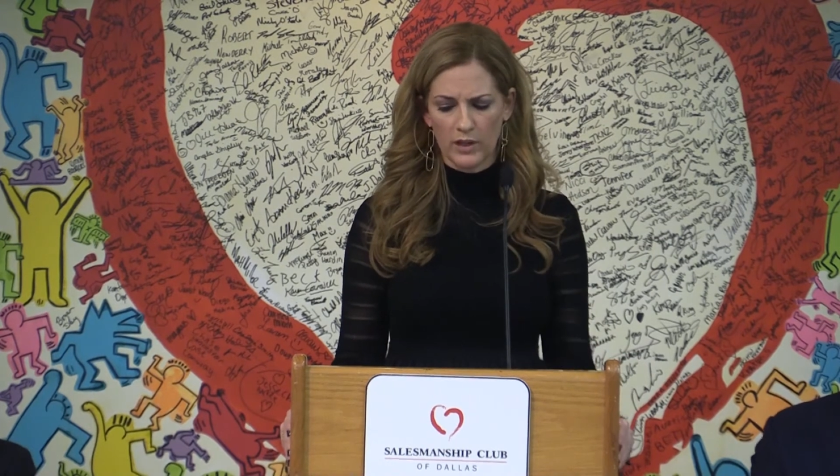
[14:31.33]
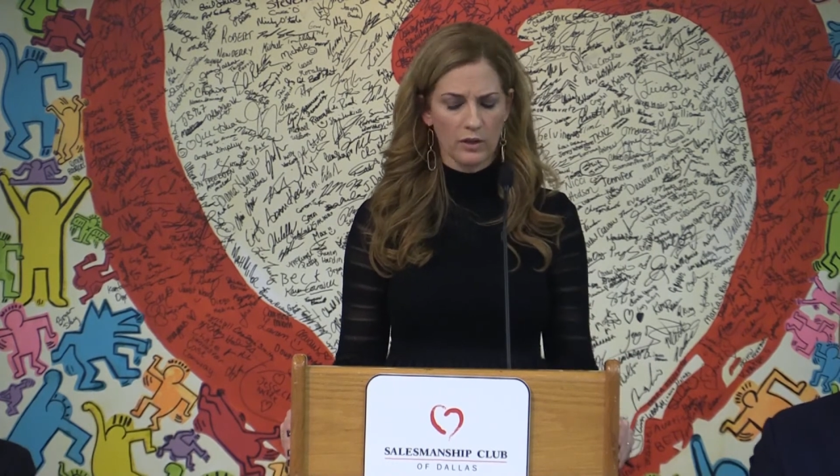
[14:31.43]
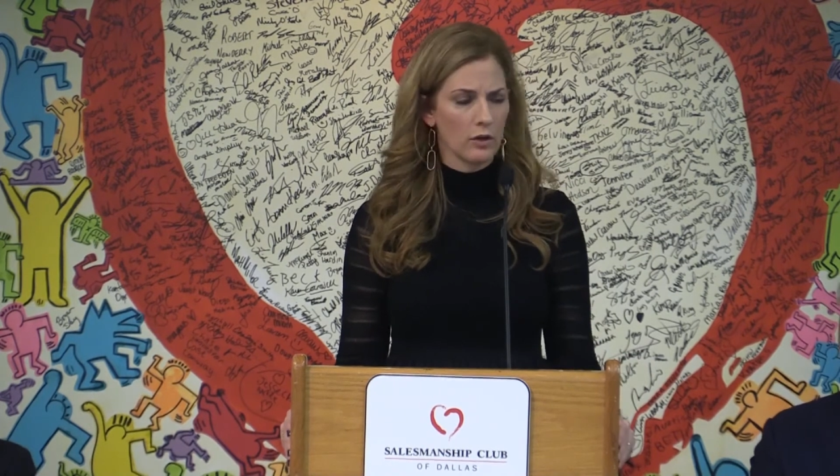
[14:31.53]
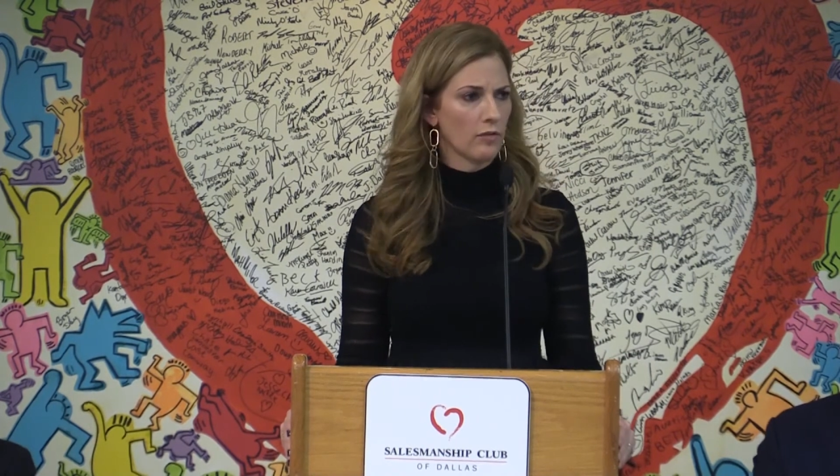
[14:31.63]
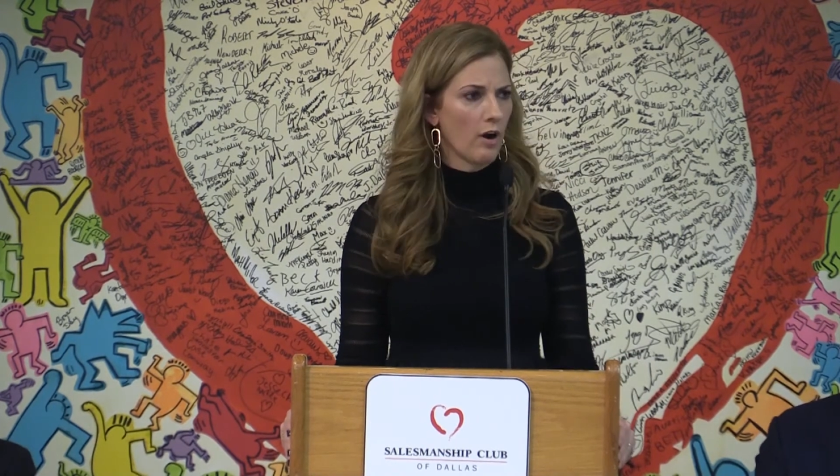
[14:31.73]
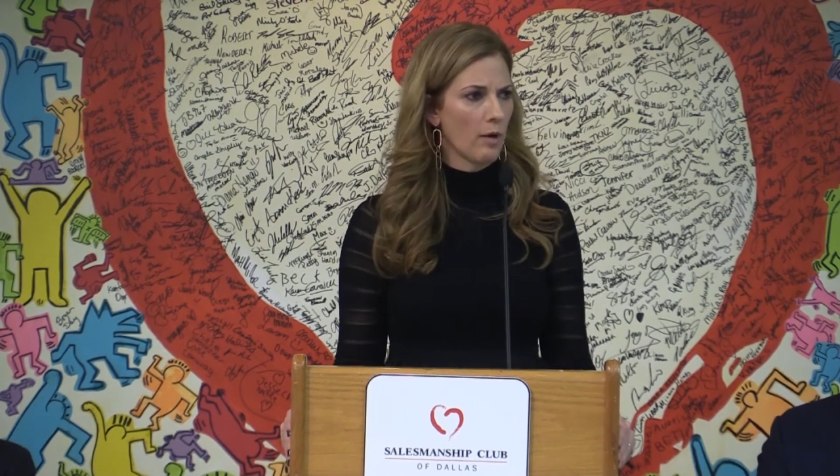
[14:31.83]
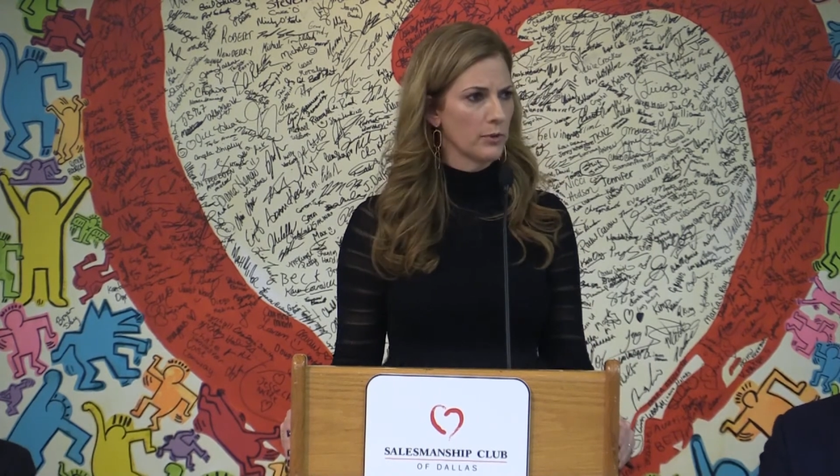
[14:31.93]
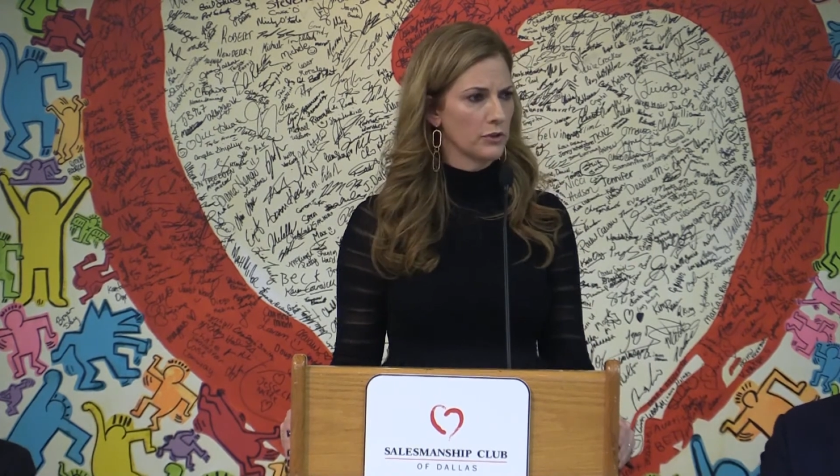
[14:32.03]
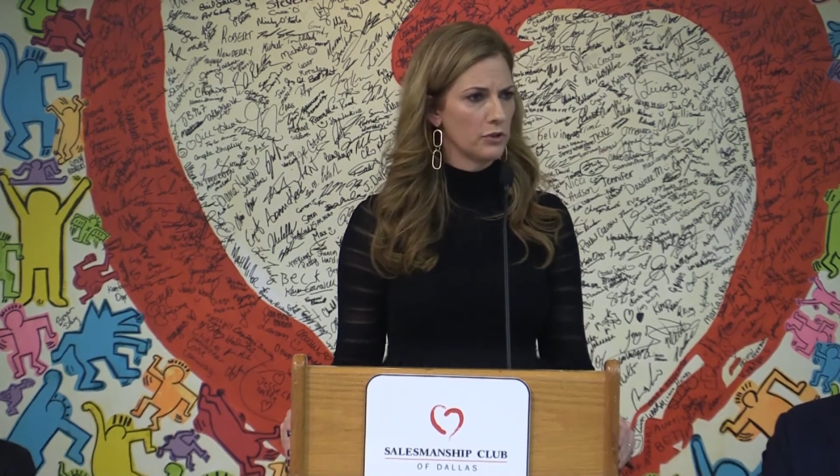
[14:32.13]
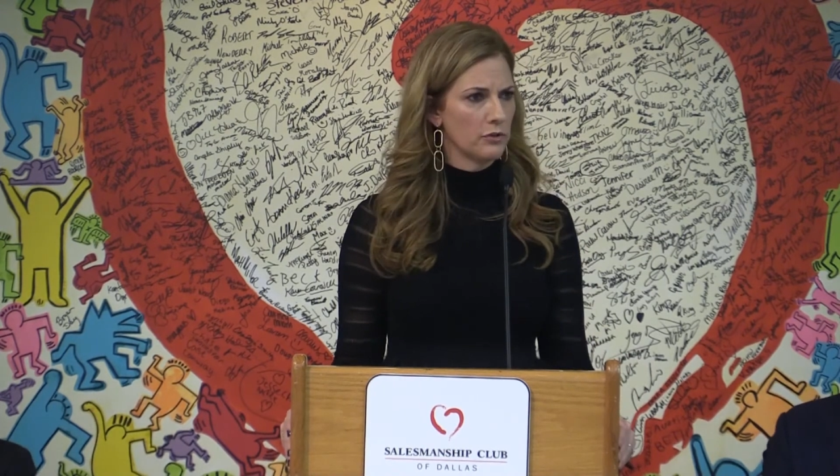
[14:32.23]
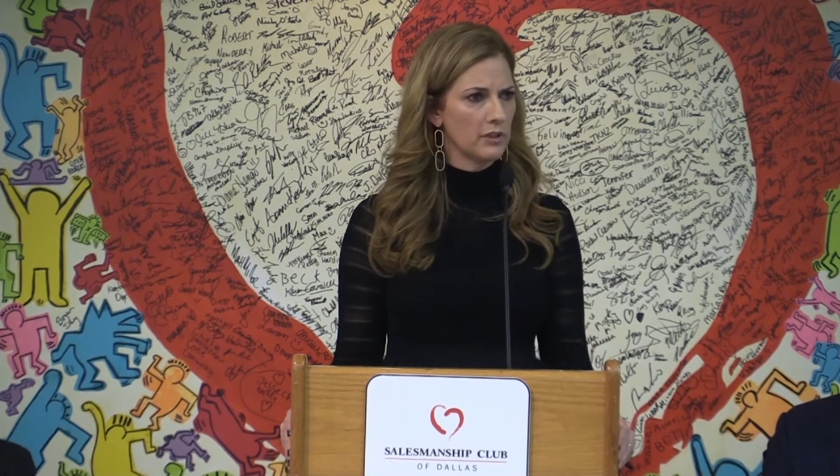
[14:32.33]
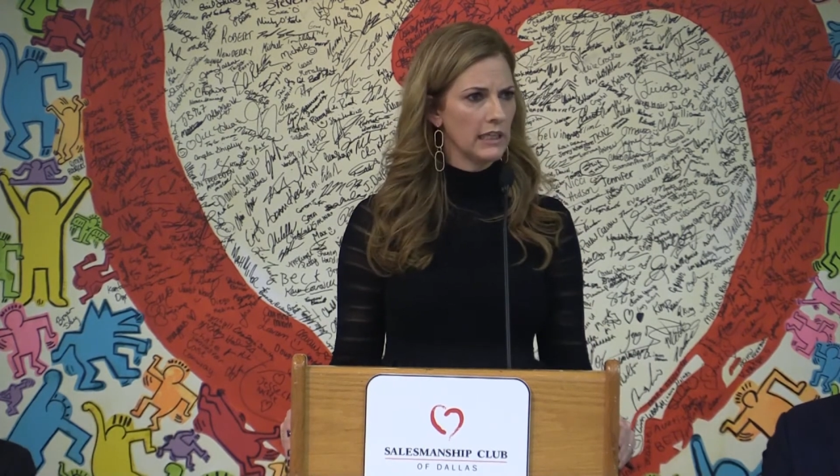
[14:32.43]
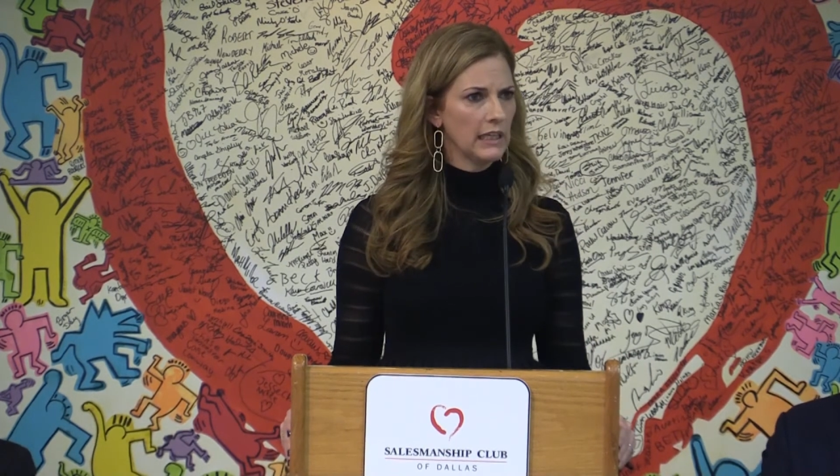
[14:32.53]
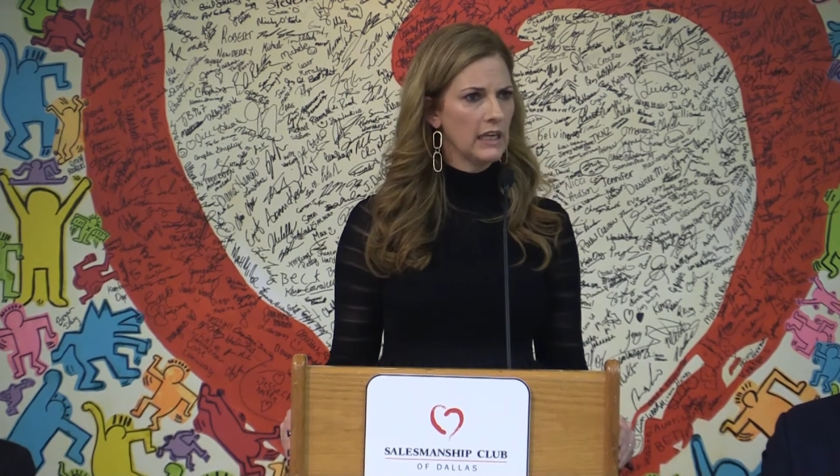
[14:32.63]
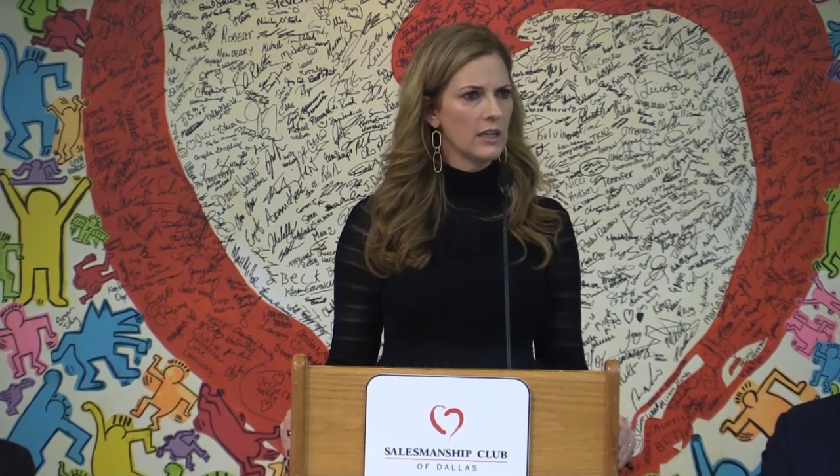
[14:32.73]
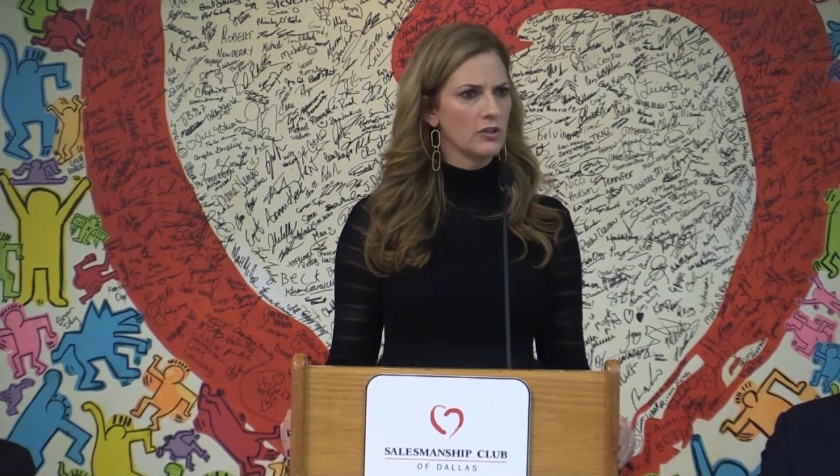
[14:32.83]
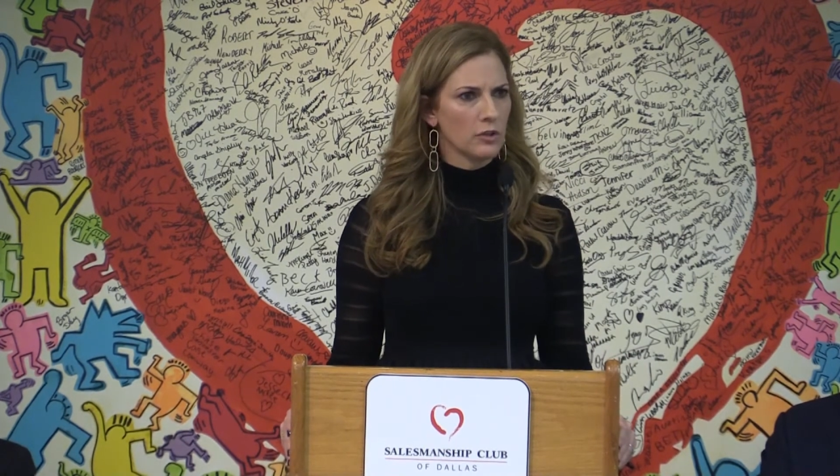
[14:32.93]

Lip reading: window of opportunity